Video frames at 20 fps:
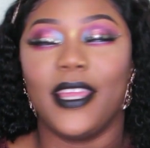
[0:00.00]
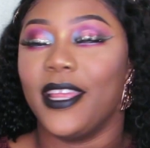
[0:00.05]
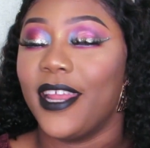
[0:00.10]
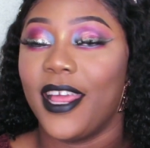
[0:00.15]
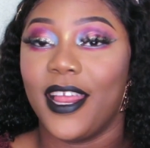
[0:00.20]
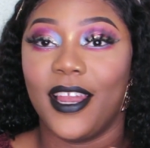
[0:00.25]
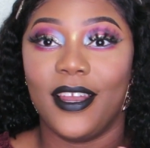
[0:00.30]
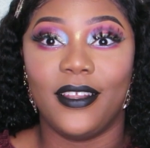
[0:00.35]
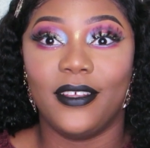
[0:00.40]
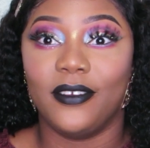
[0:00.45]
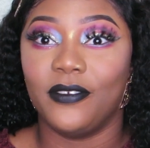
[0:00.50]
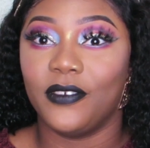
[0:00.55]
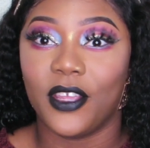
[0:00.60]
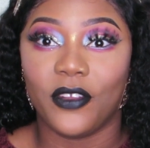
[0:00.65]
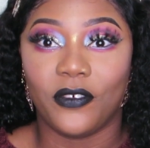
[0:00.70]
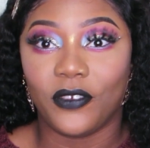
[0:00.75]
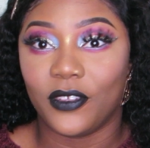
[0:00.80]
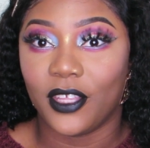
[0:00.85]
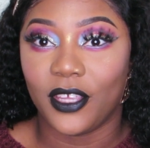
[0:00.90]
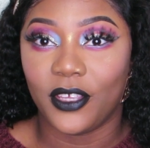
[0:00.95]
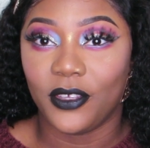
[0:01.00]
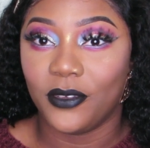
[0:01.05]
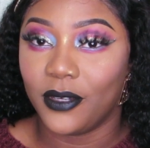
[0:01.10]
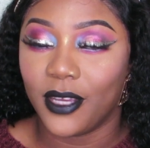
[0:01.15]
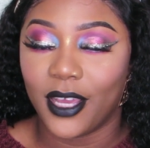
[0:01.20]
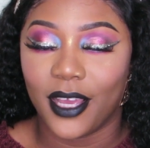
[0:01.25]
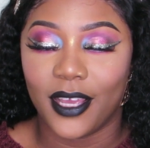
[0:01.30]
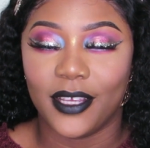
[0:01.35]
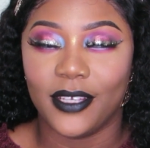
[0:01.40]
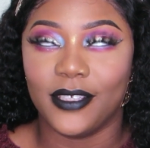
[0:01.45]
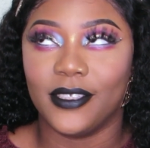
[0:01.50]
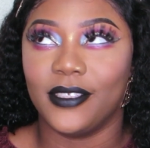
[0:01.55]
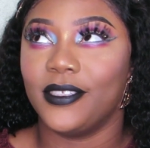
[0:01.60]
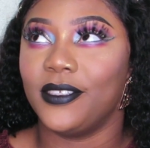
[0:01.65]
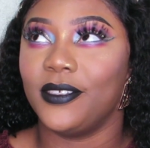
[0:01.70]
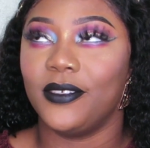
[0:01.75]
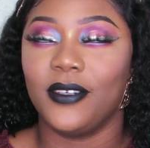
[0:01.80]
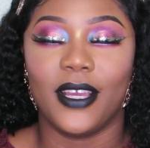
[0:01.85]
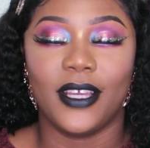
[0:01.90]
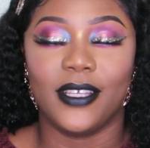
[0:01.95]
and I love everything, you
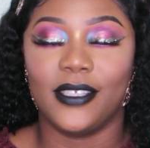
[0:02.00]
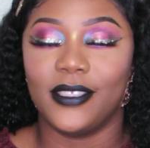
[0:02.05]
guys. You